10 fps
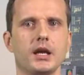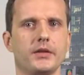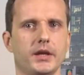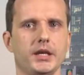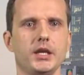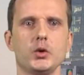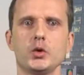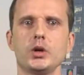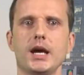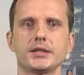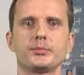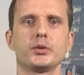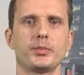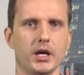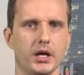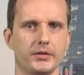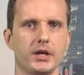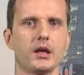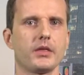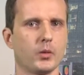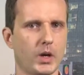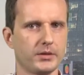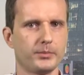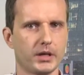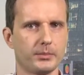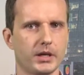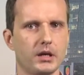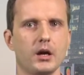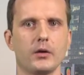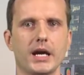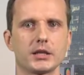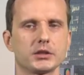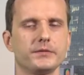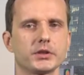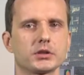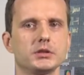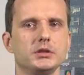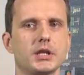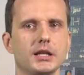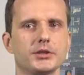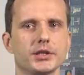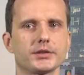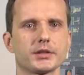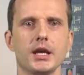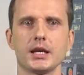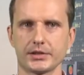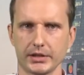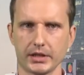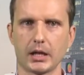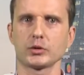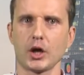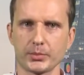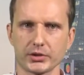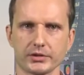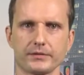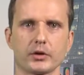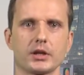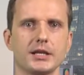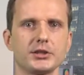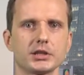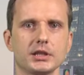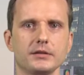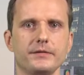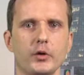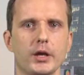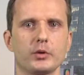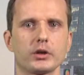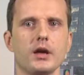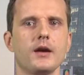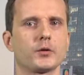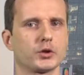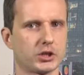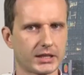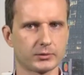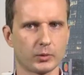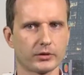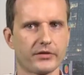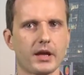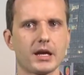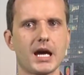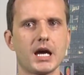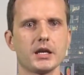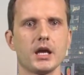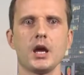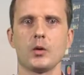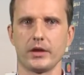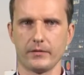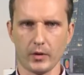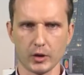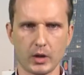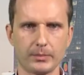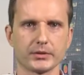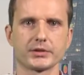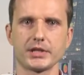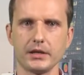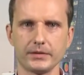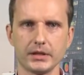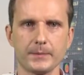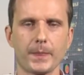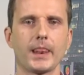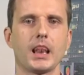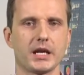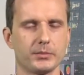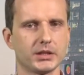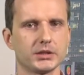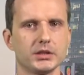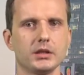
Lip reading: the EU has prepared the White Paper on Artificial Intelligence, setting out options for a legislative framework for trustworthy AI with a follow-up on safety, liability,